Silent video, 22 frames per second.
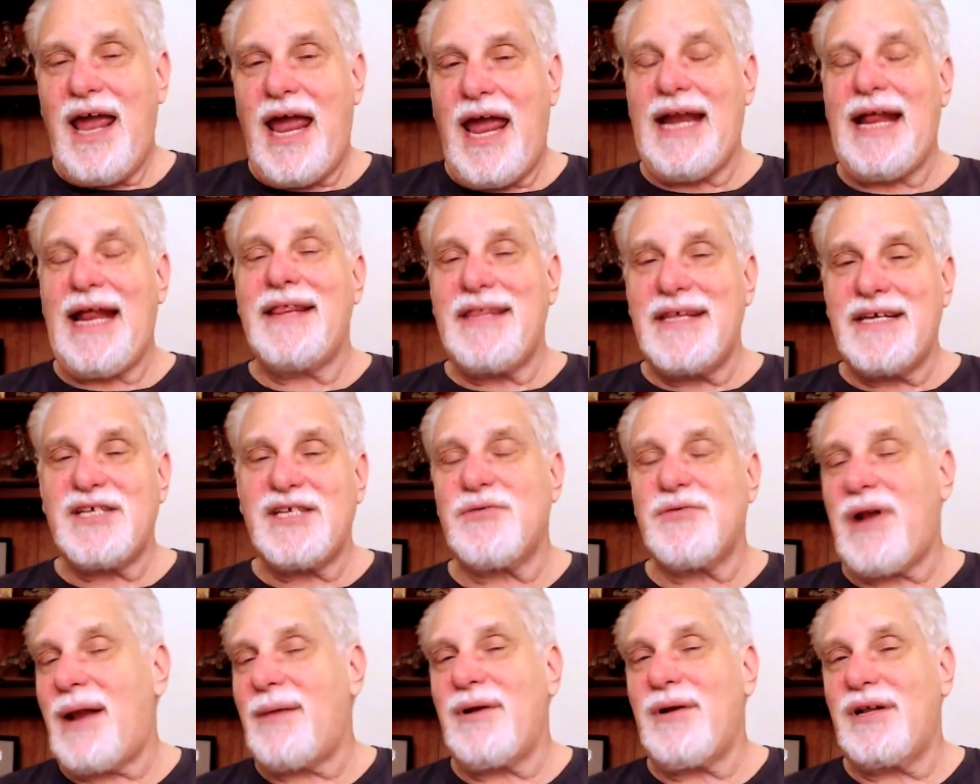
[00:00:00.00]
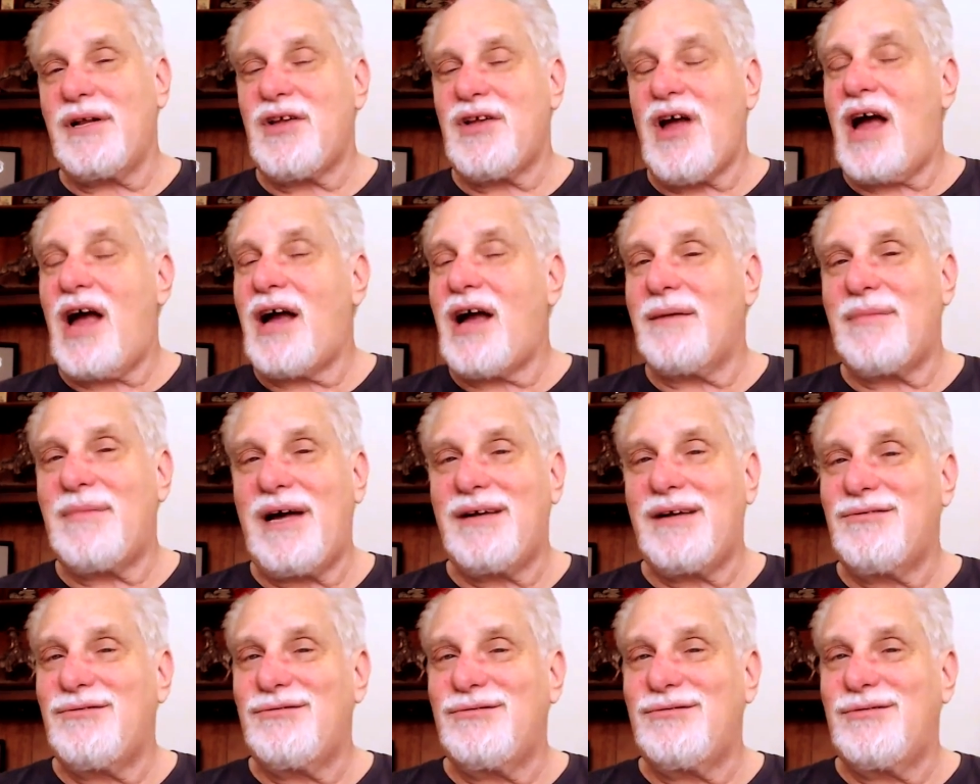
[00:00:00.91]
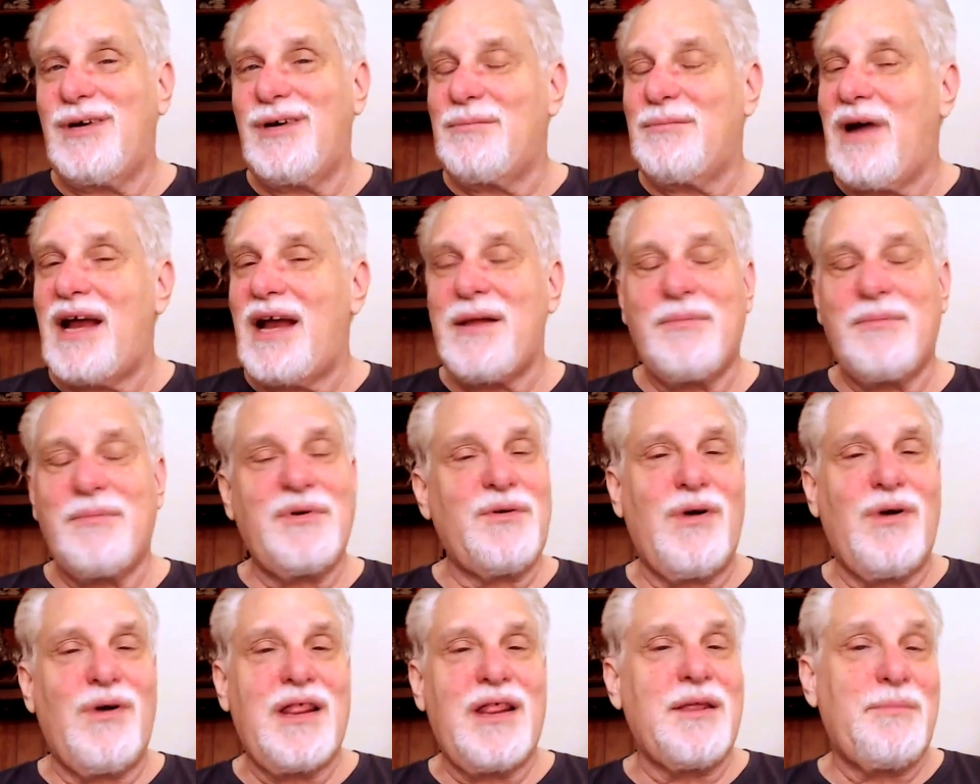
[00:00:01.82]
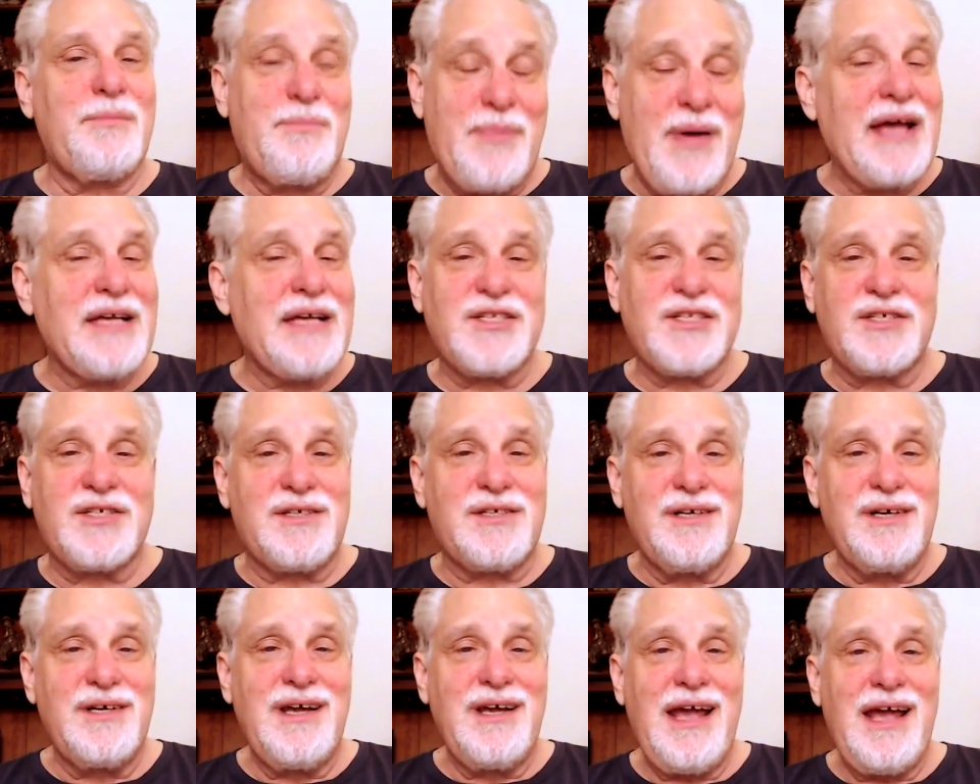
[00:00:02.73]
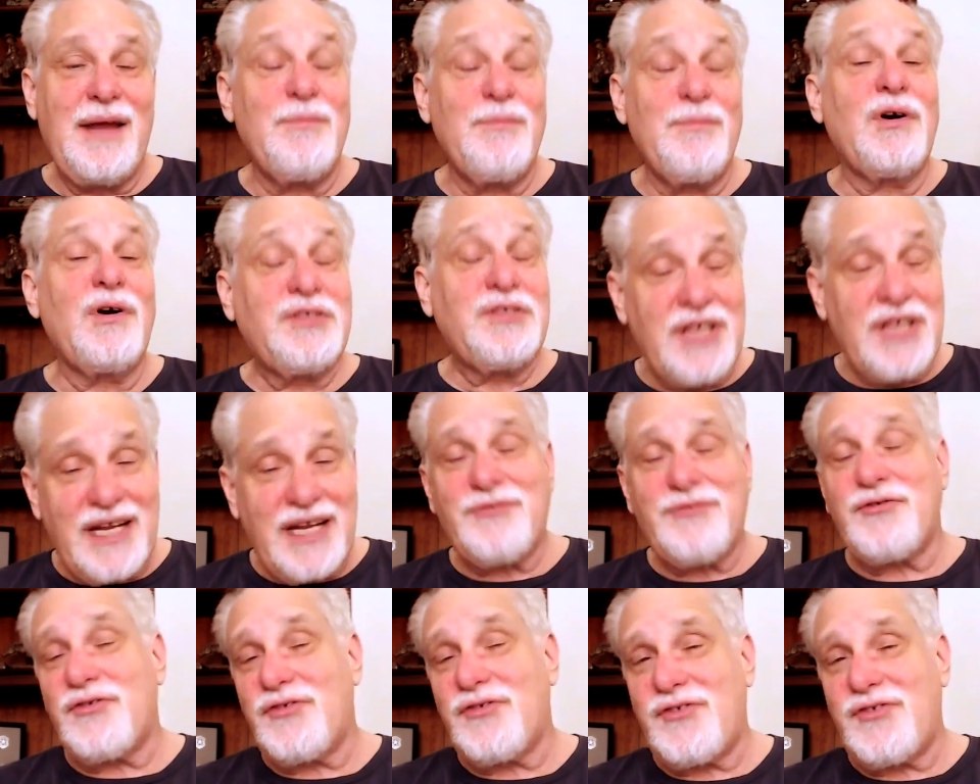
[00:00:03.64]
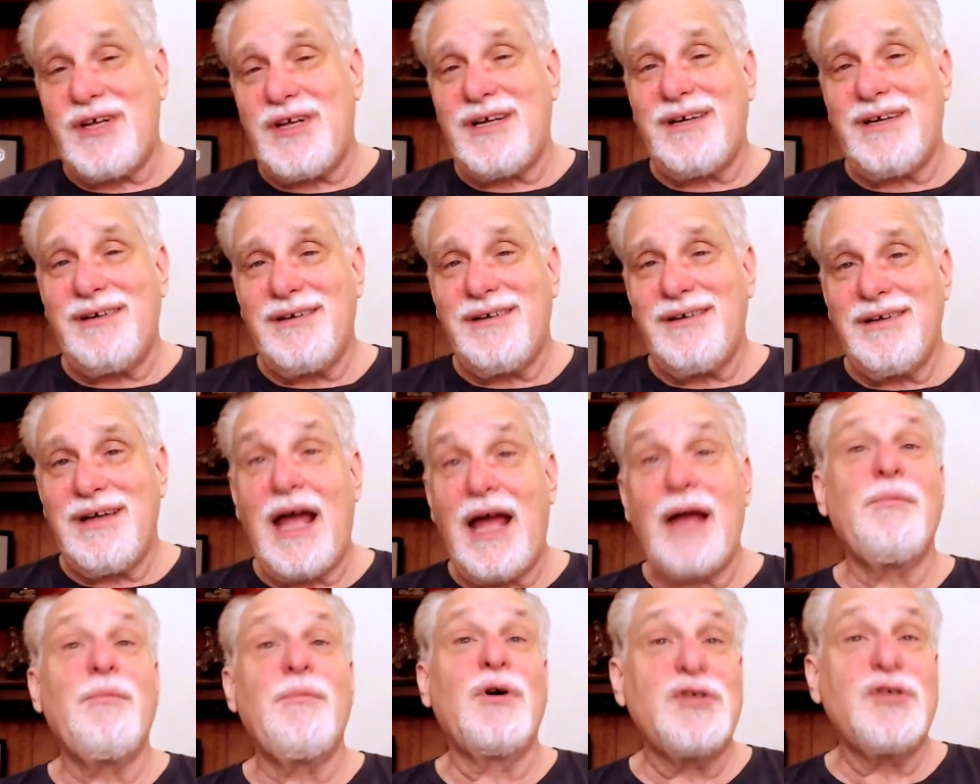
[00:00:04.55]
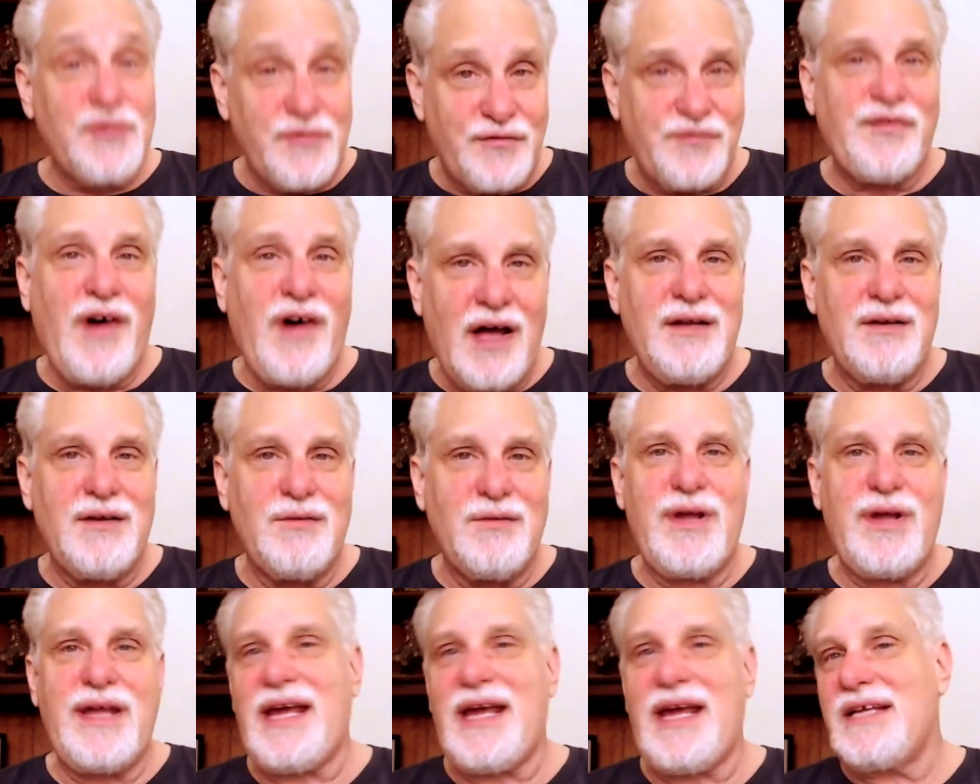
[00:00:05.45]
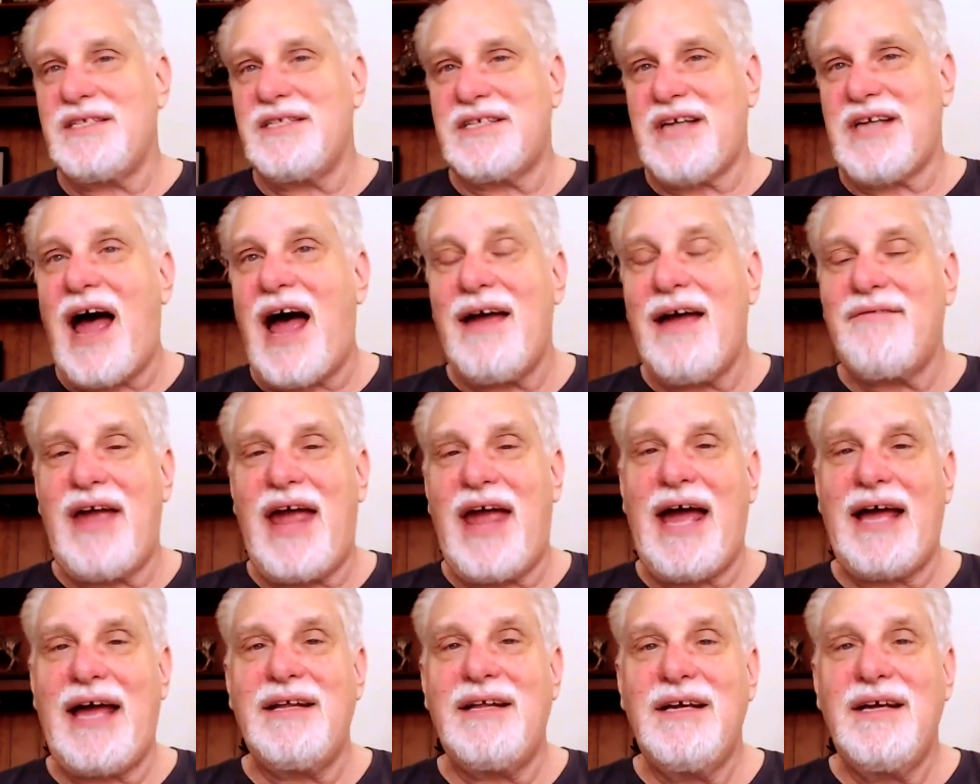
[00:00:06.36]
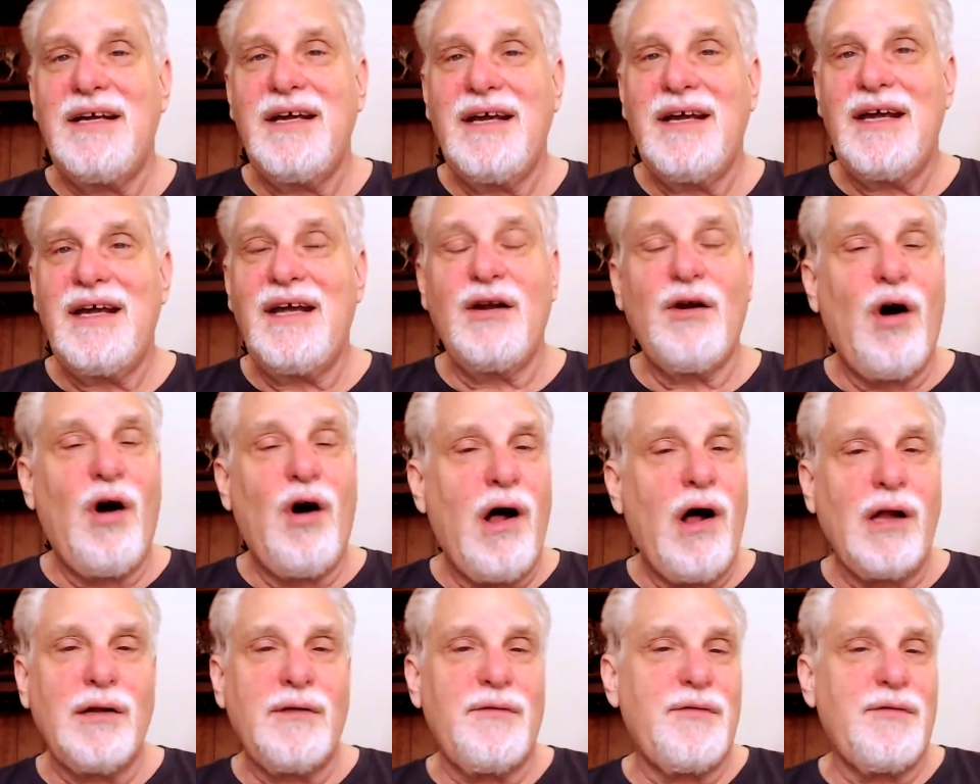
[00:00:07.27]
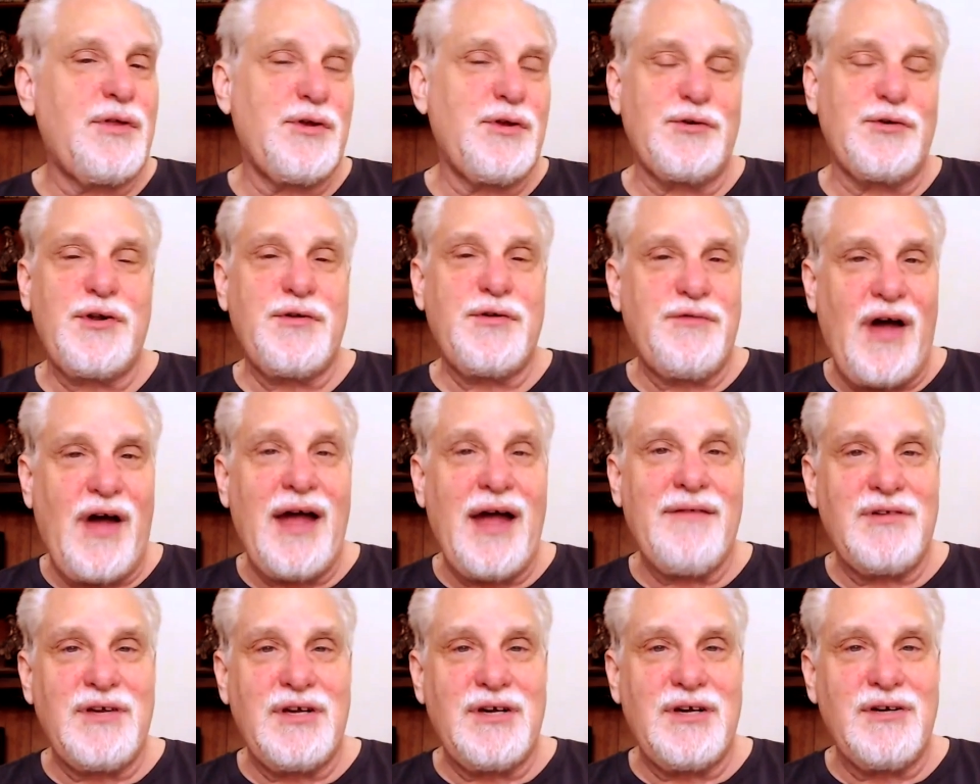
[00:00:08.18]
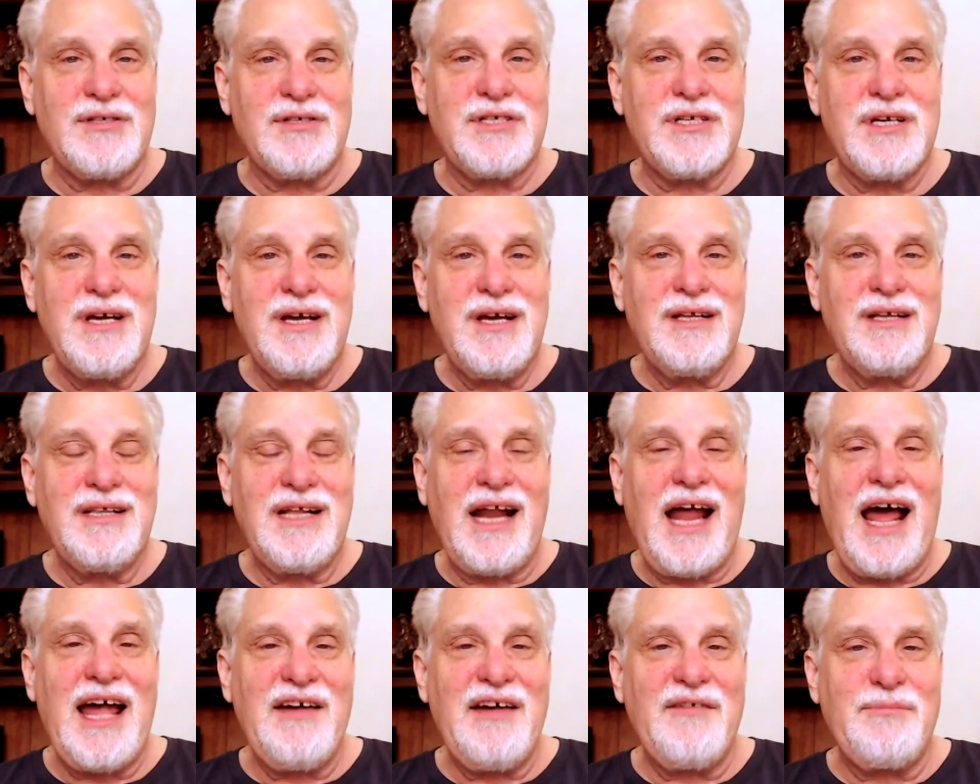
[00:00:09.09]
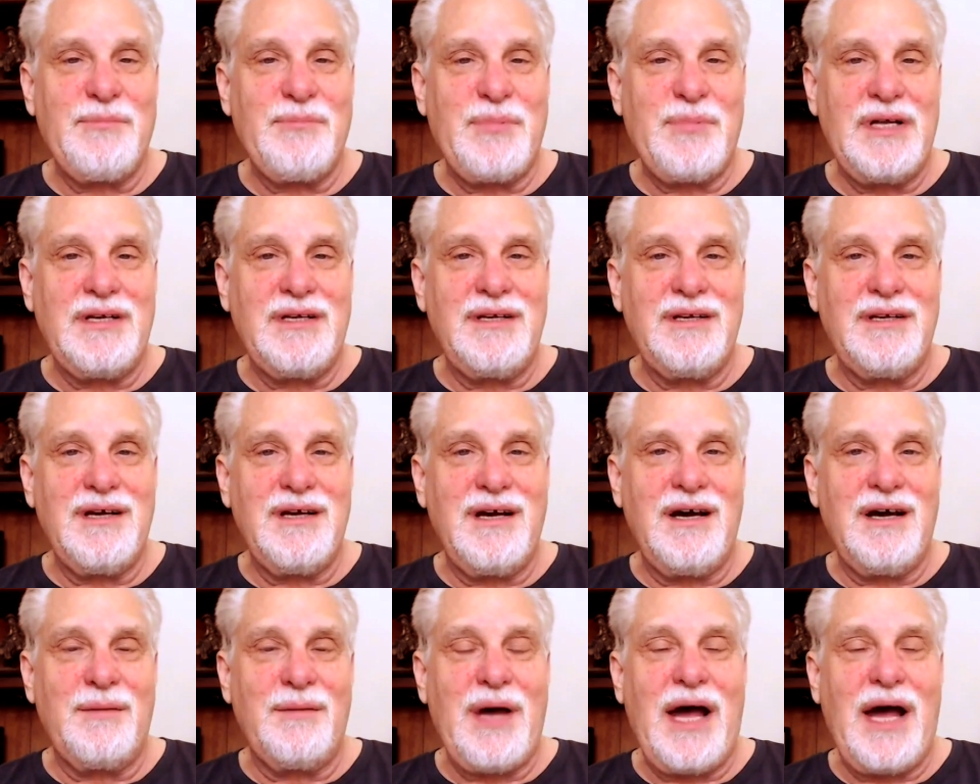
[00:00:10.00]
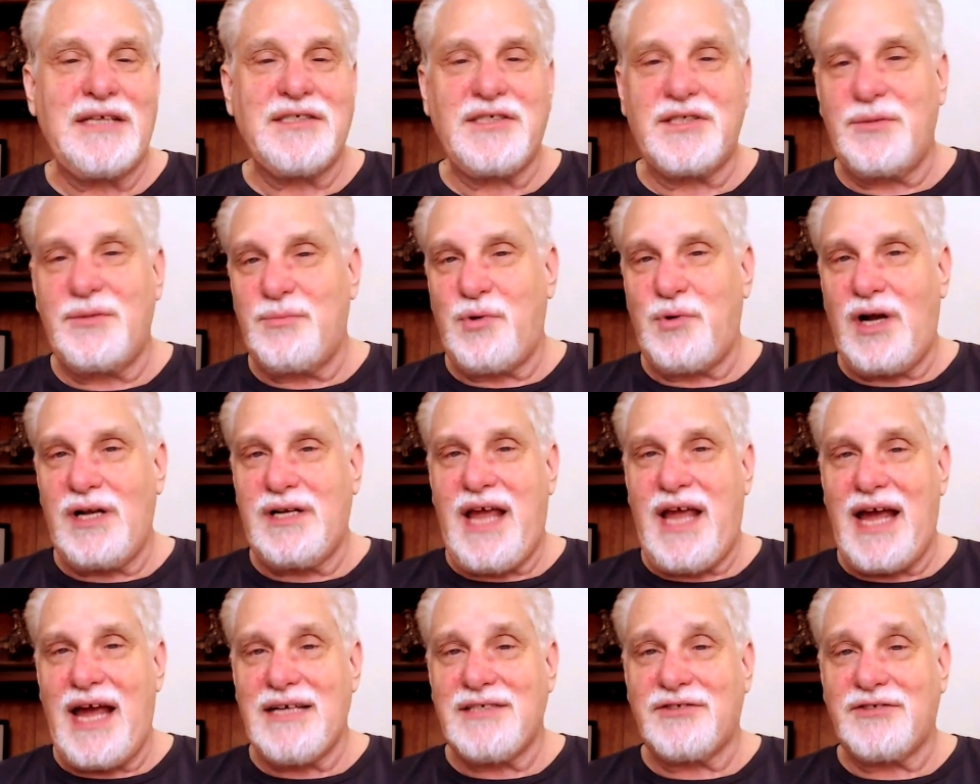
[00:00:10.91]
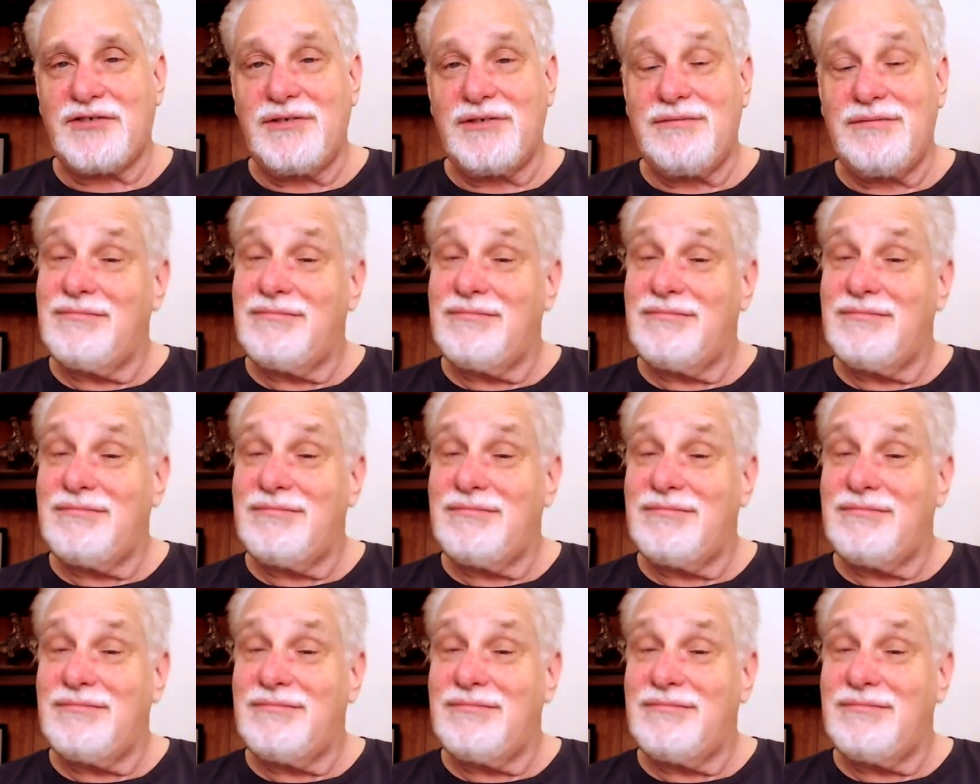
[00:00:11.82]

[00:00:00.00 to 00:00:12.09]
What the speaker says: And on this one, I want to talk about what might have been one of the best and most interesting and most fun weekends I've had in all of the 35 years that I have been a boxing broadcaster.